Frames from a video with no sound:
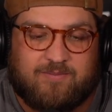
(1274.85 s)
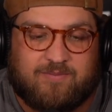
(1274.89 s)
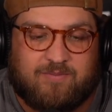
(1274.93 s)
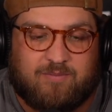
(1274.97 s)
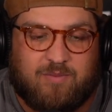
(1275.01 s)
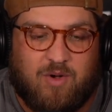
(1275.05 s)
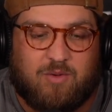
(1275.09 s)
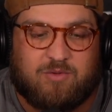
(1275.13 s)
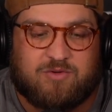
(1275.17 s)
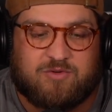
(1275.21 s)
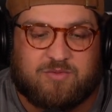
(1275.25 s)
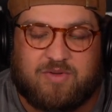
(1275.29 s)

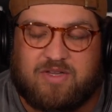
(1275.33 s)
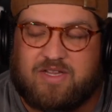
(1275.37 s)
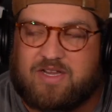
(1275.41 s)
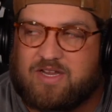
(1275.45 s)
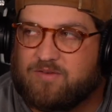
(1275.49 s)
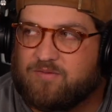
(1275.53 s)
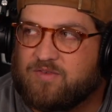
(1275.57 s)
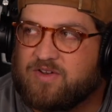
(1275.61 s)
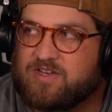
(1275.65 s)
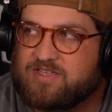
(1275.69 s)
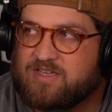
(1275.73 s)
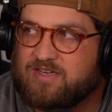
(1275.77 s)
Paul was really
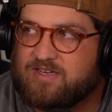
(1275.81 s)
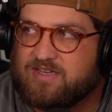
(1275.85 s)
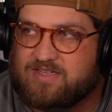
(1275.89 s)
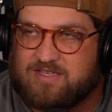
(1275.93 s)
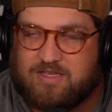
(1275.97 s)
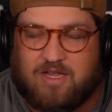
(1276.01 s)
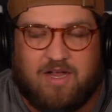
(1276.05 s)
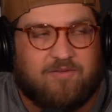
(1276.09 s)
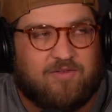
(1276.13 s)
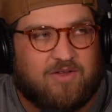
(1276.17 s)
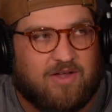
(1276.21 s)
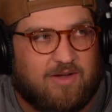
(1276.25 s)
convinced in his
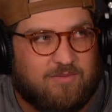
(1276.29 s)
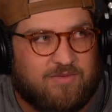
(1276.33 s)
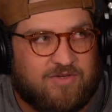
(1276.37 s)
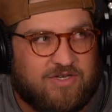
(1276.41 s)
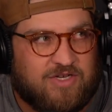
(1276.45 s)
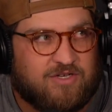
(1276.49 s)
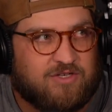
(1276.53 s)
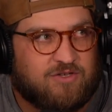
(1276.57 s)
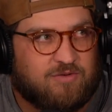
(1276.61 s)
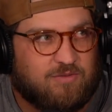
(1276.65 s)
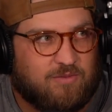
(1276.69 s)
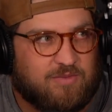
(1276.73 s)
lifetime
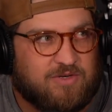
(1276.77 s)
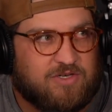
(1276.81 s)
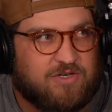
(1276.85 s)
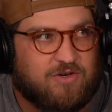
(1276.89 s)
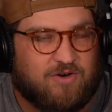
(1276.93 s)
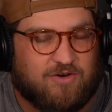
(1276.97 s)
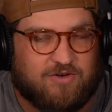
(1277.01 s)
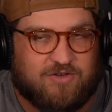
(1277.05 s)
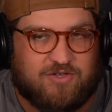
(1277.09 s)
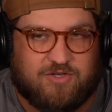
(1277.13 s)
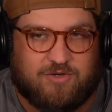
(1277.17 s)
Jesus would return.